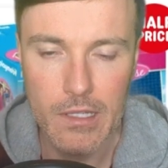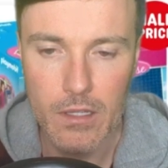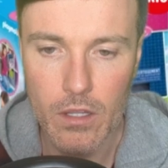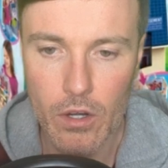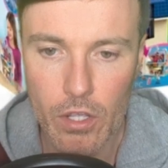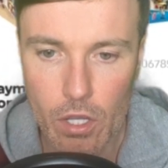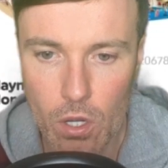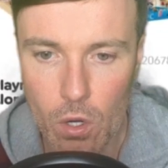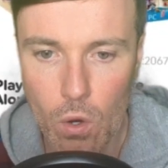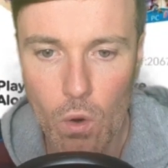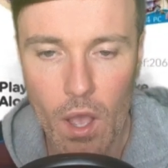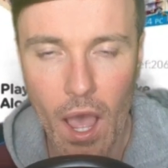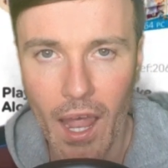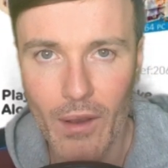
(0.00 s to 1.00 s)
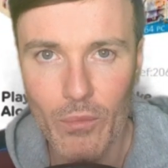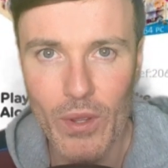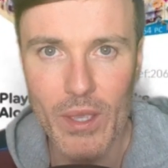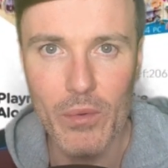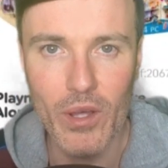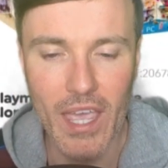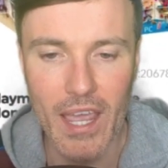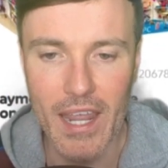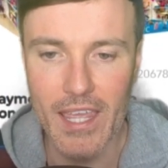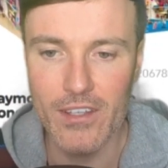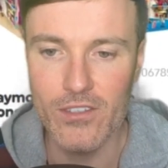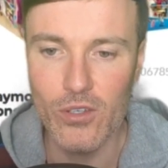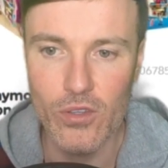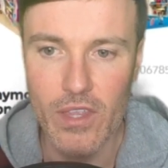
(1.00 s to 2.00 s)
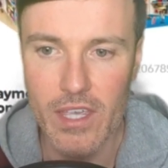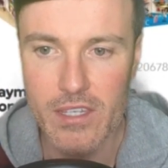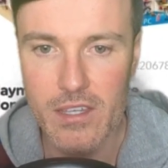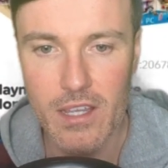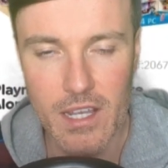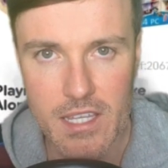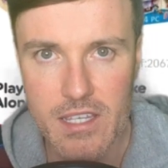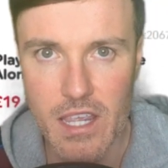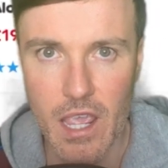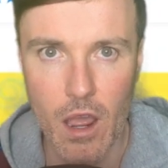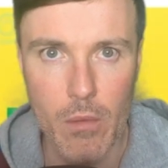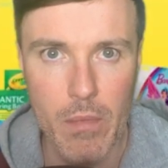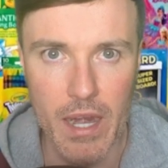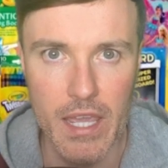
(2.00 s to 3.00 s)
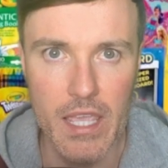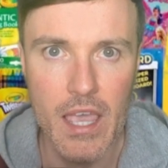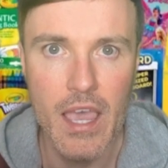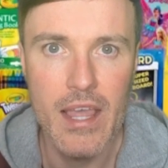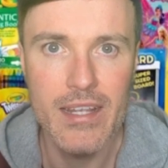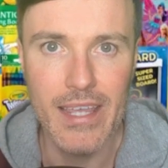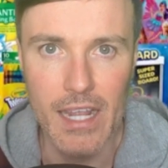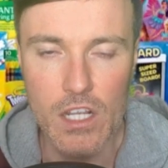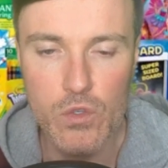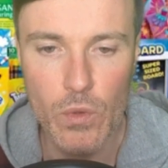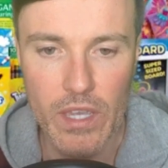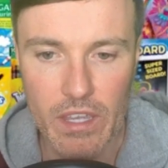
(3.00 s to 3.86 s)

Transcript: There you go. And we will get into this and let's see how many deals we